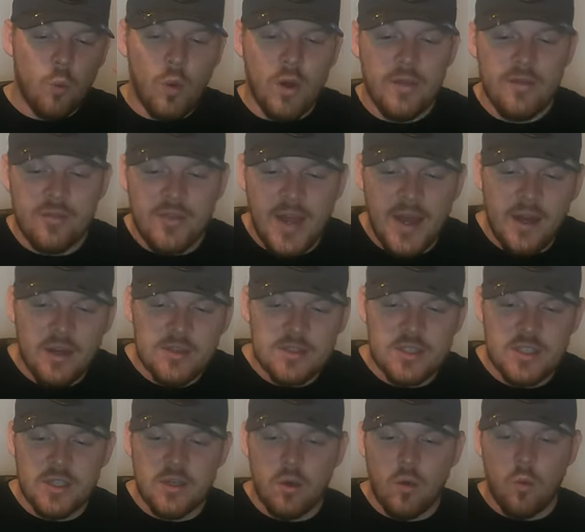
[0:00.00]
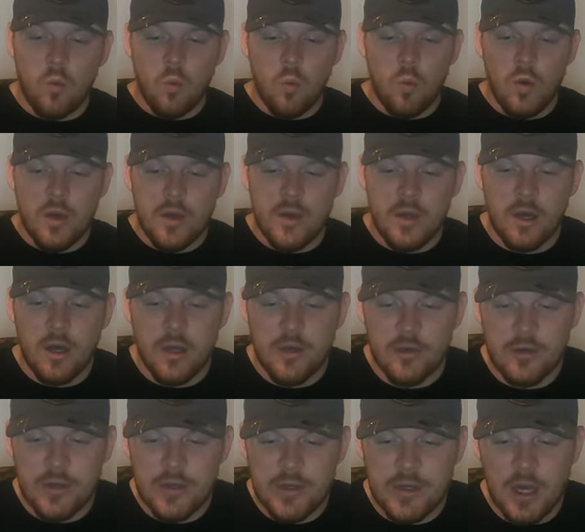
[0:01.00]

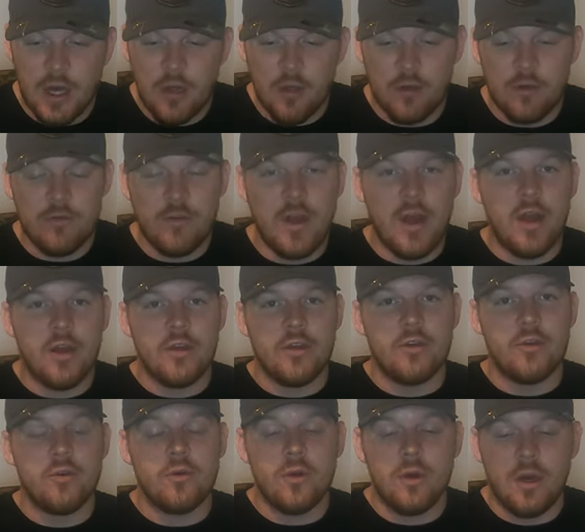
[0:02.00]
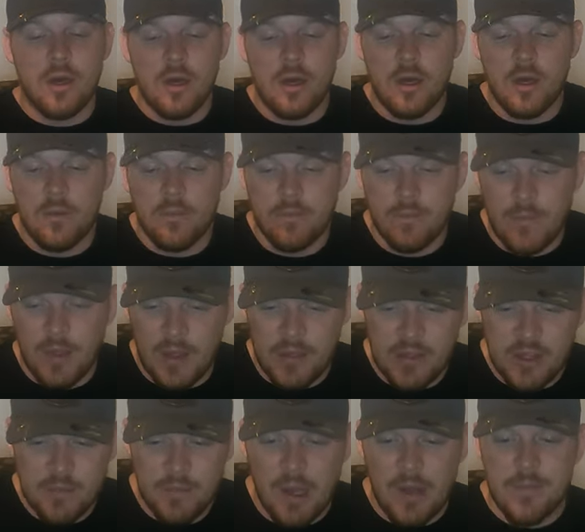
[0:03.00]
$1,100 value. I
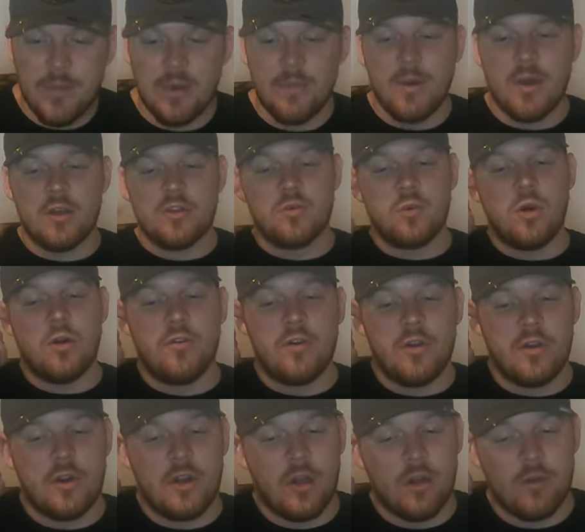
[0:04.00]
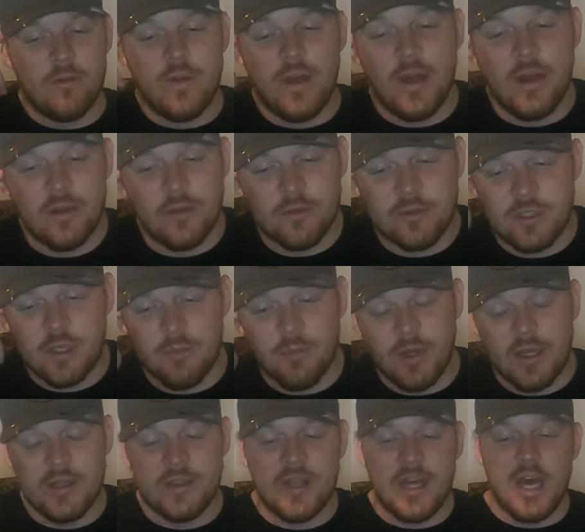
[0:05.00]
think it might be about a $1,200 value, something
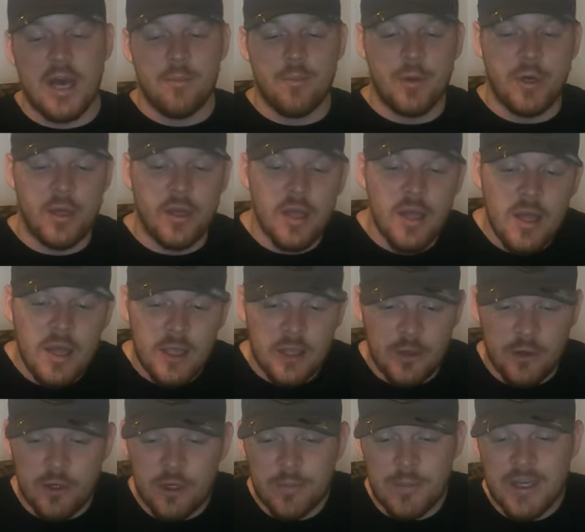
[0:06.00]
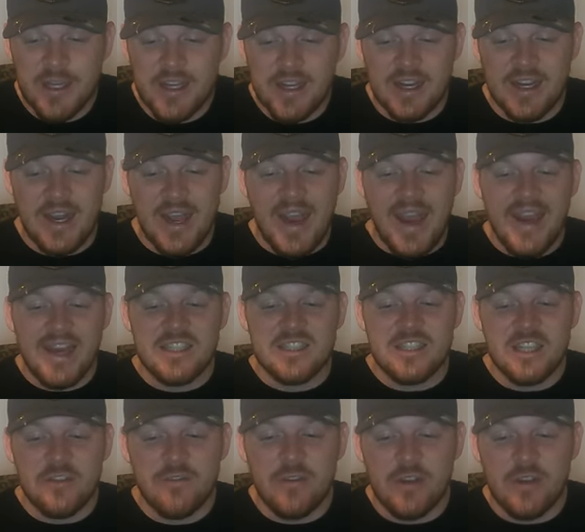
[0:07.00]
like that. But you're going to be getting an HD